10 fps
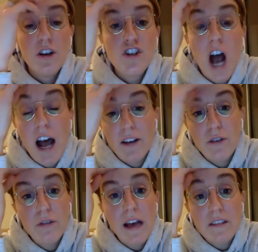Sean,
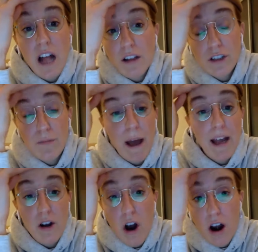$2,000 to buy a
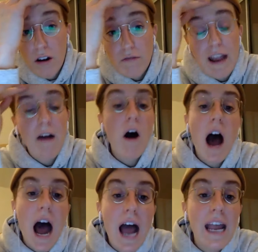car. Now,
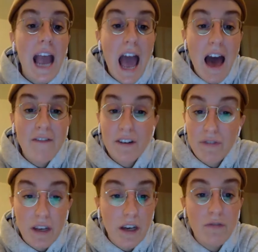I have an
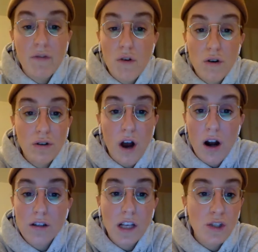affinity for old
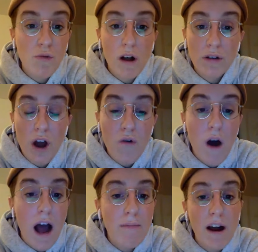cars. As you all know,
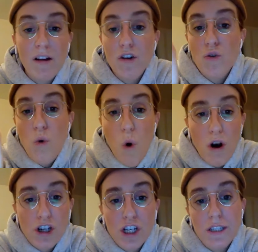I bought a
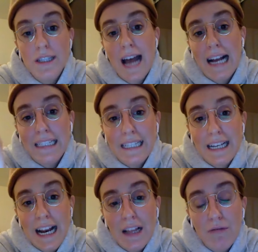gorgeous
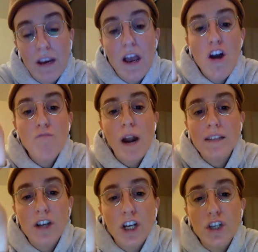1983.
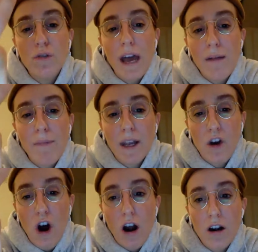Bryson, can you get up my
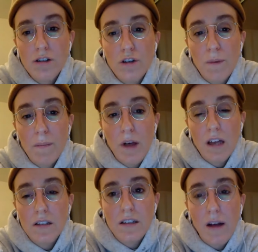car so people
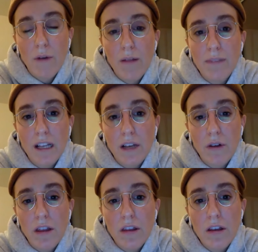understand what I'm dealing with?